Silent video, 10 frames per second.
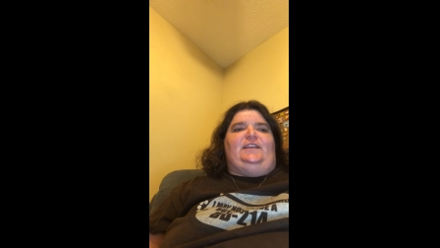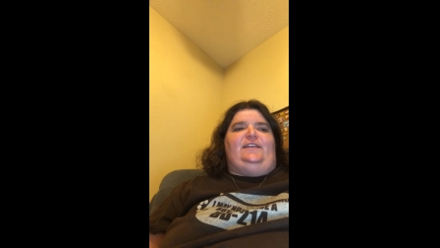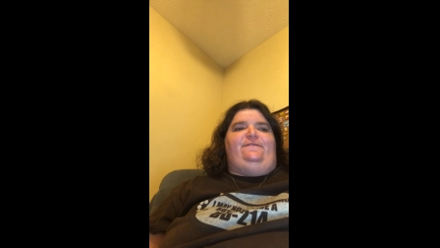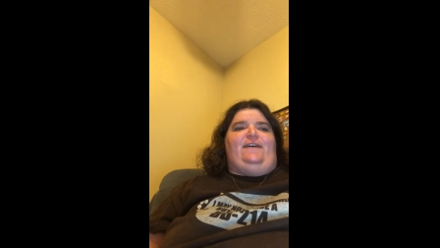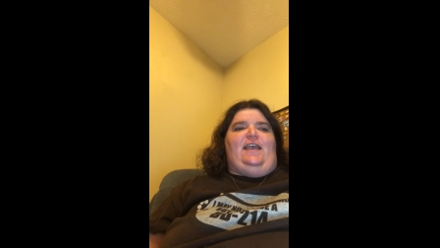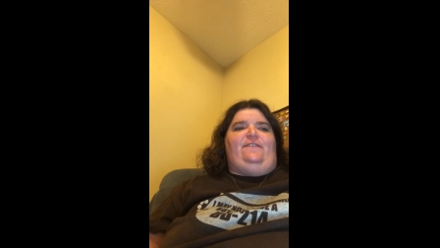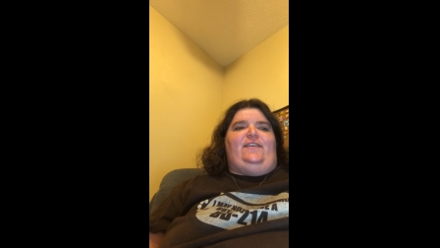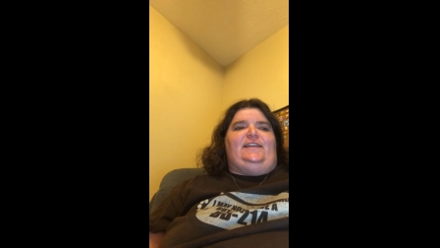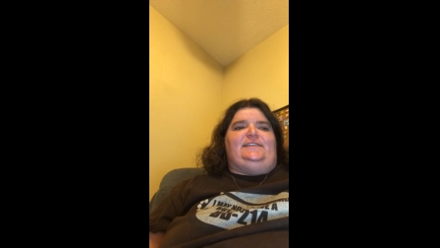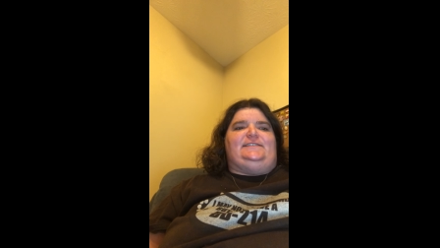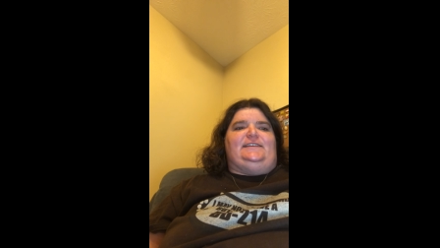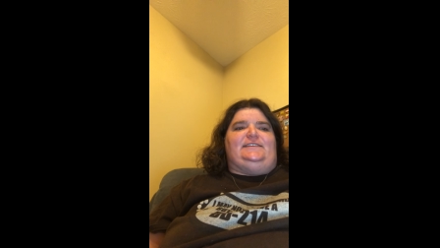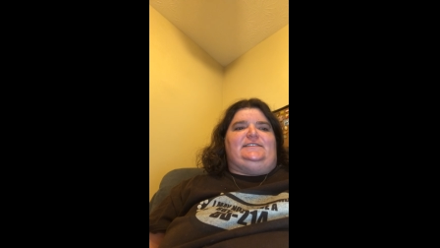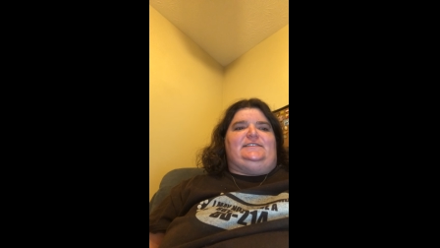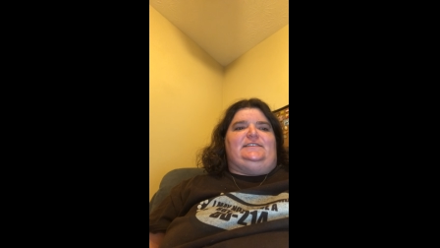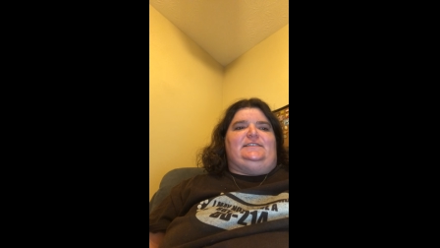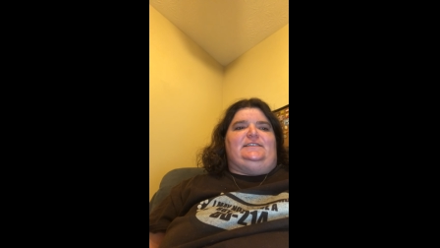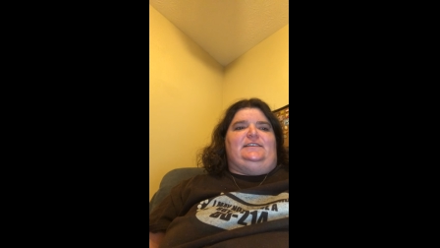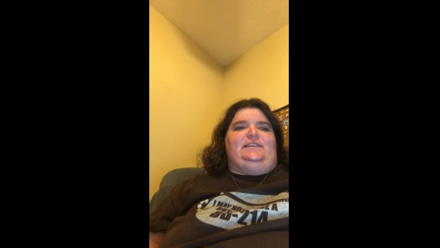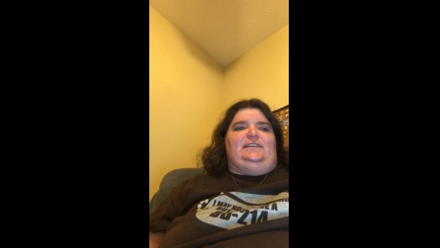In 586,
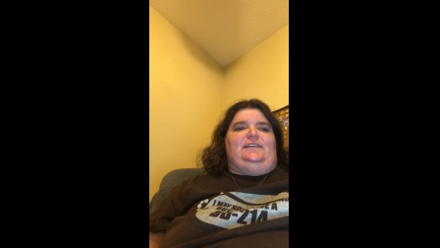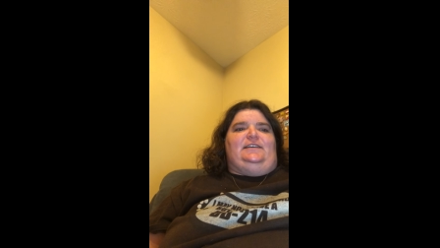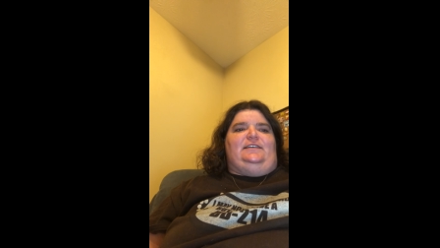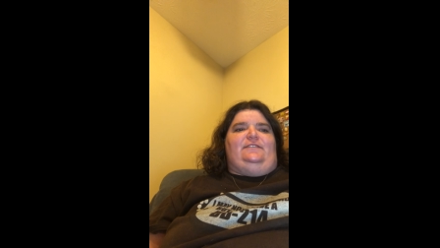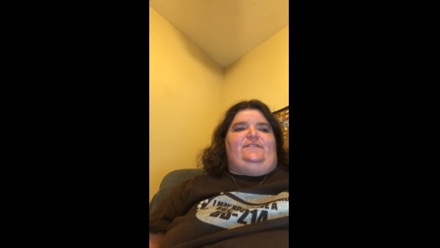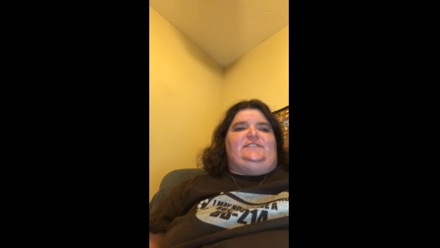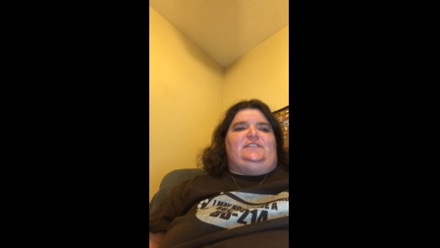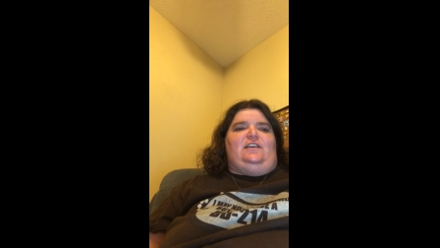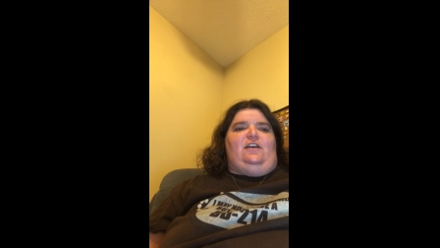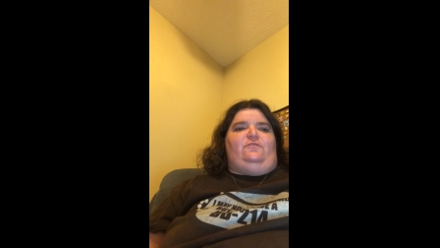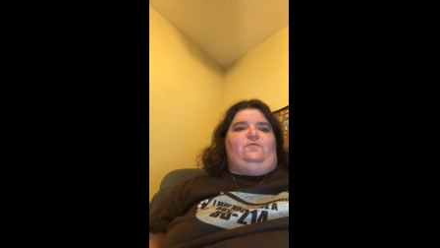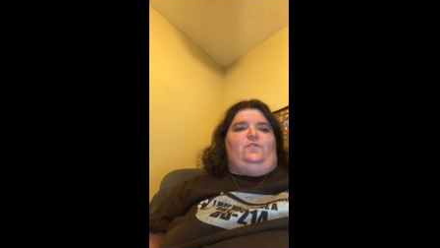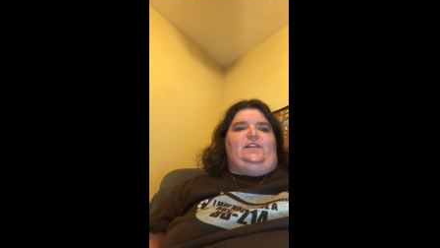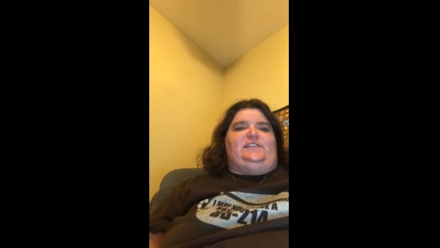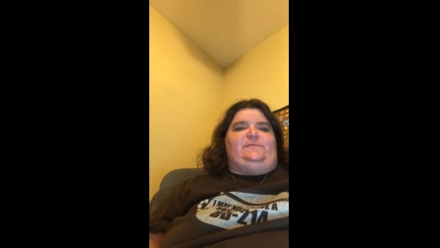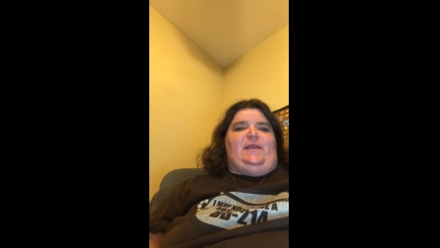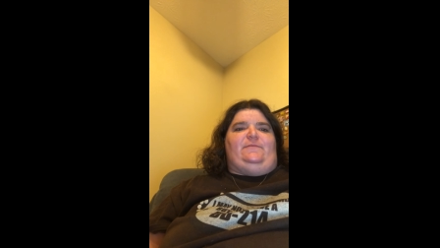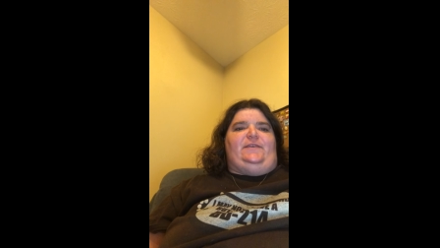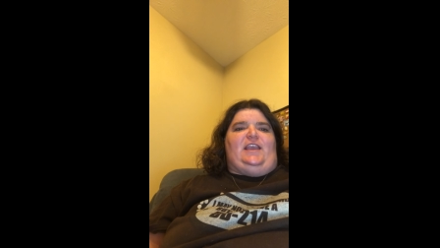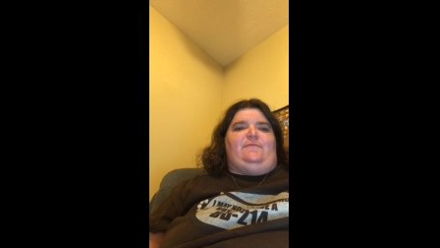Visigoth rule in
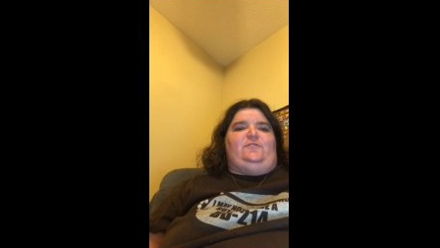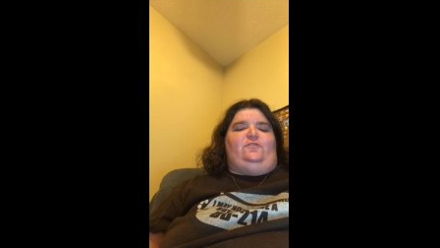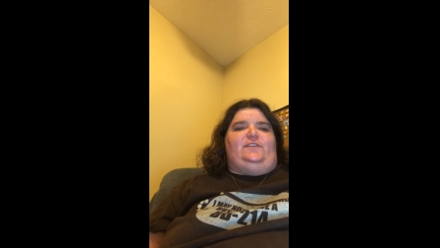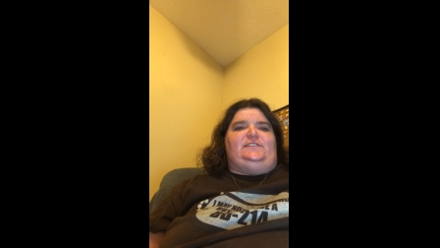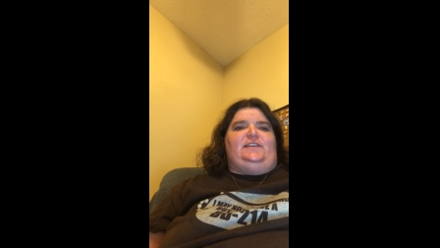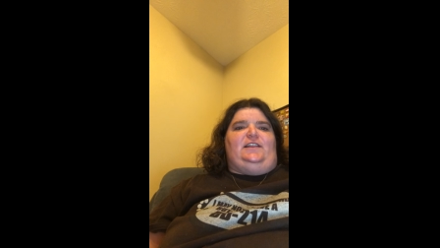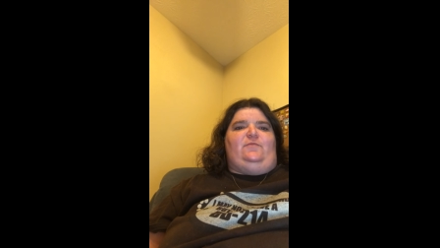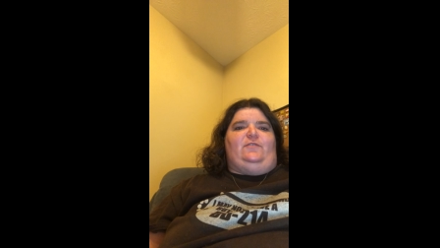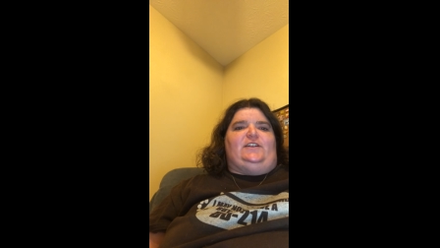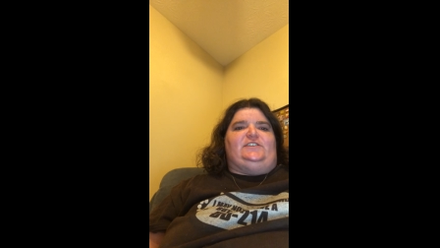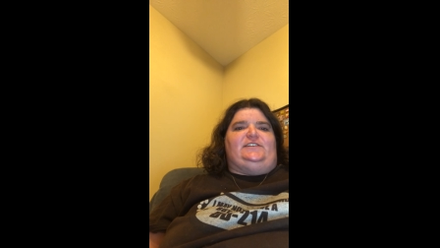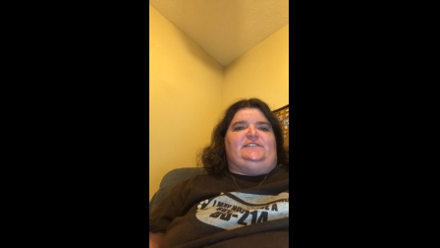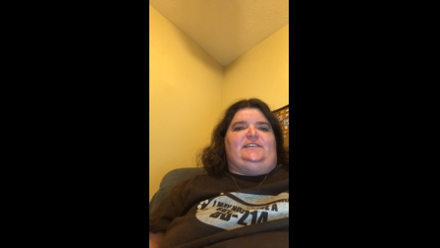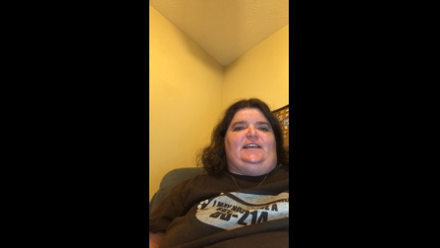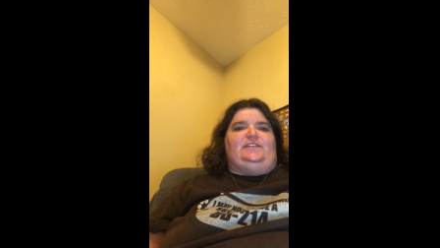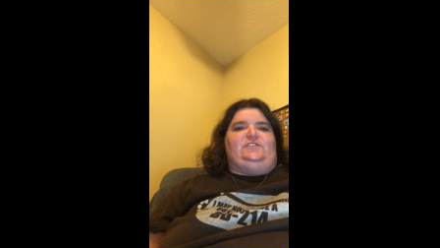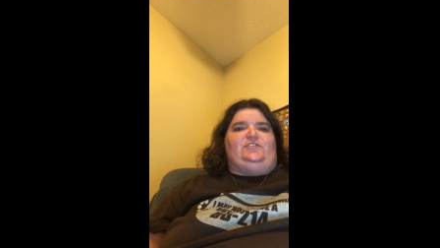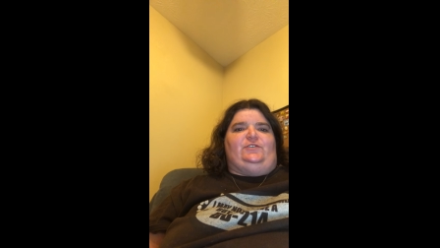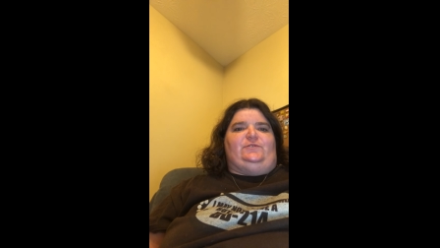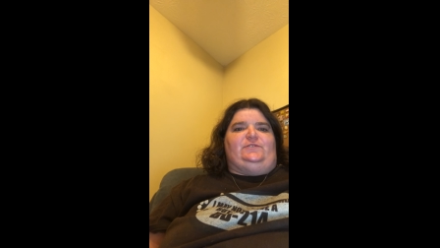Spain became increasingly prejudiced against
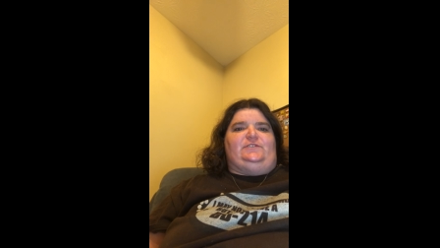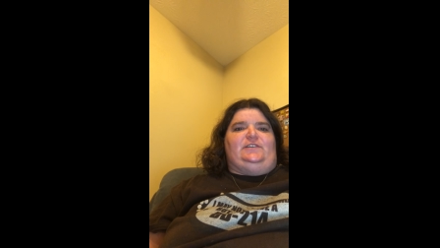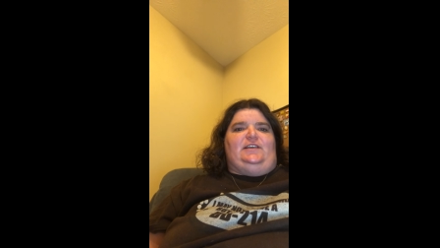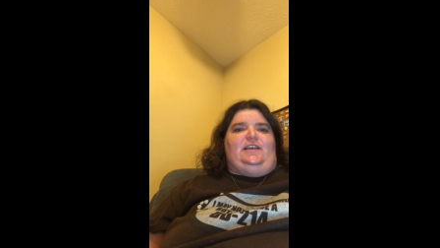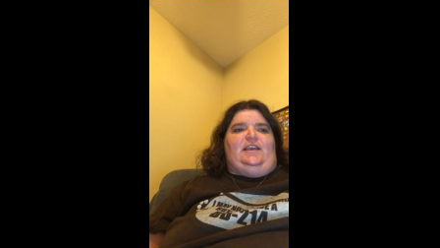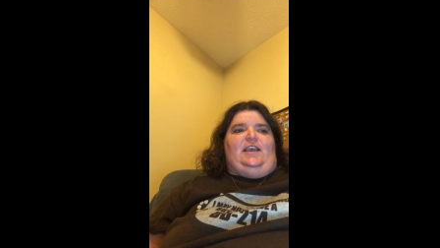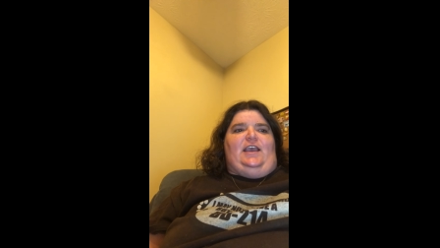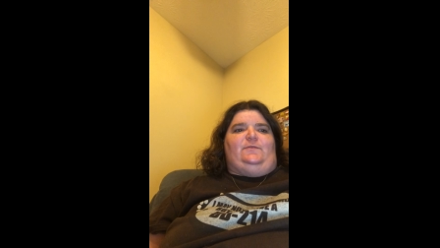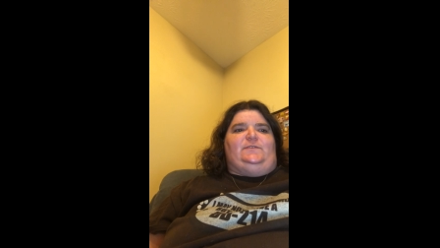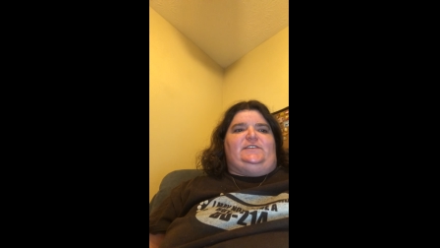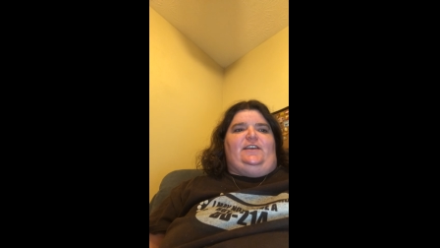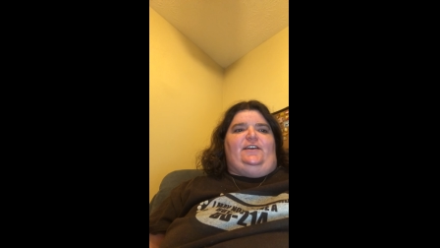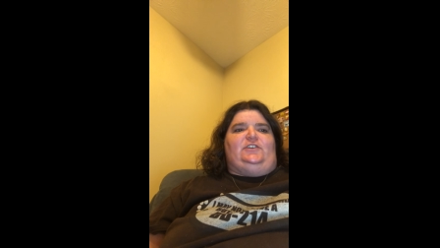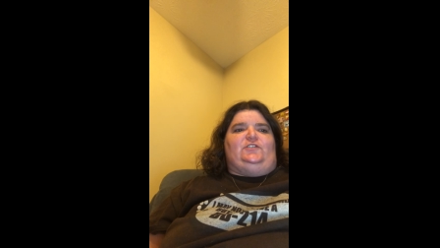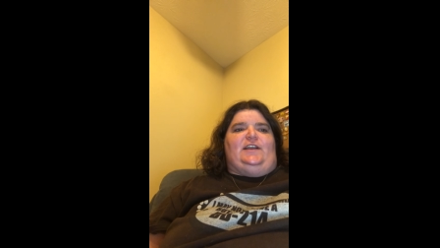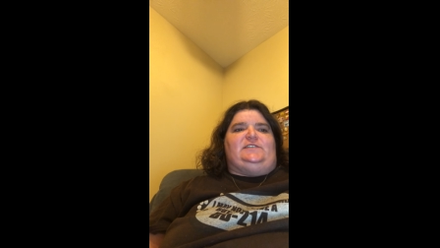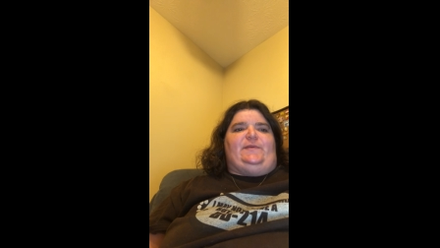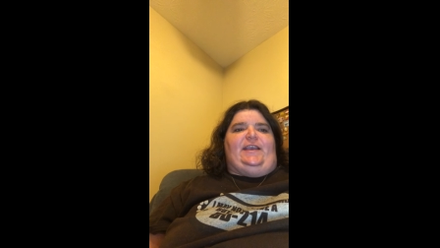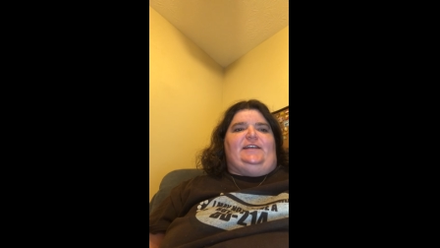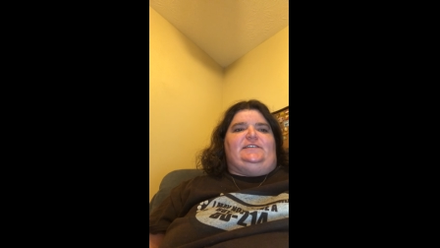Jews and was characterized
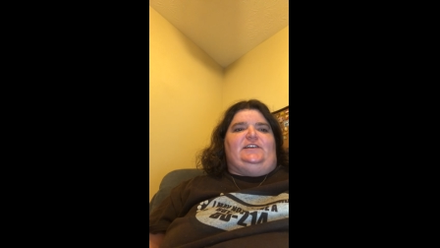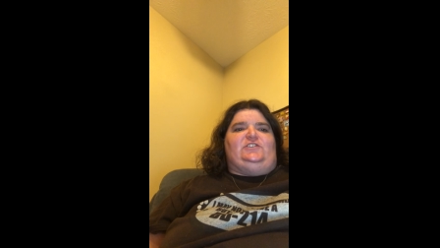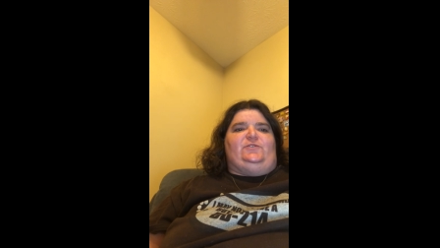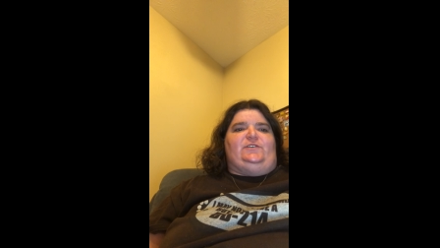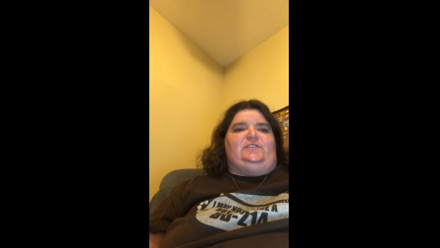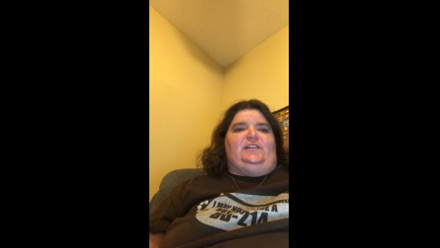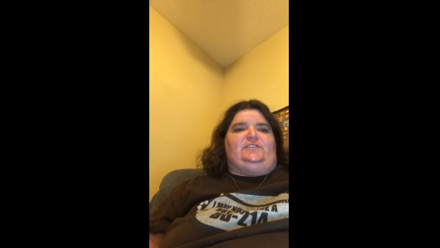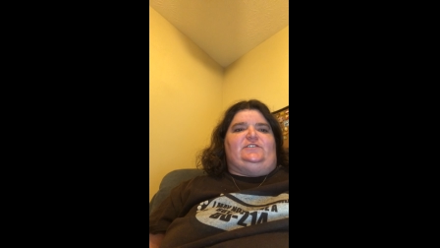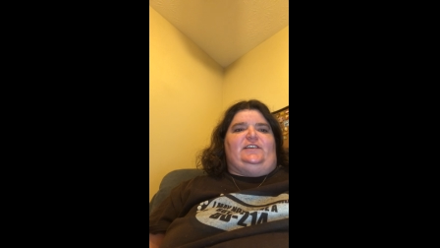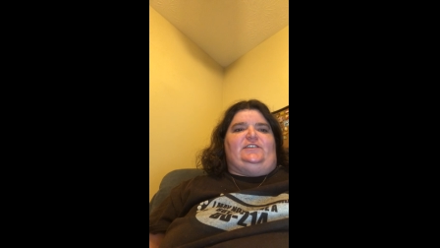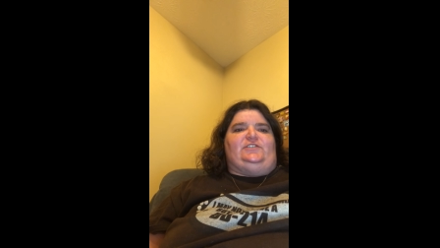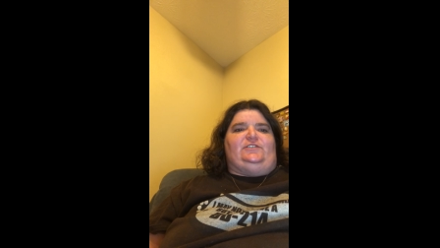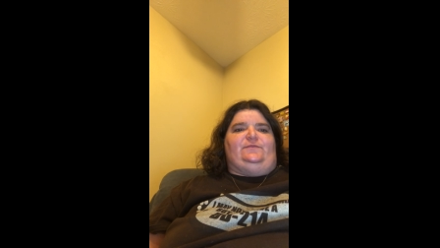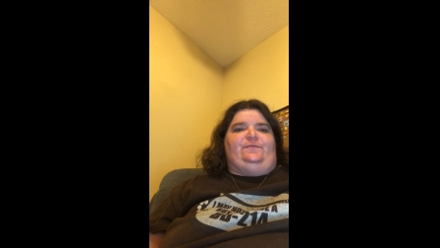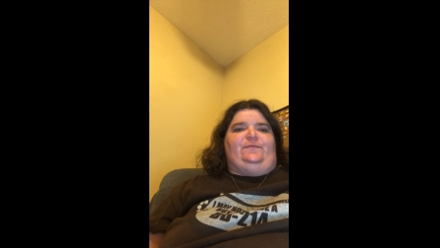by anti-Jewish legislation.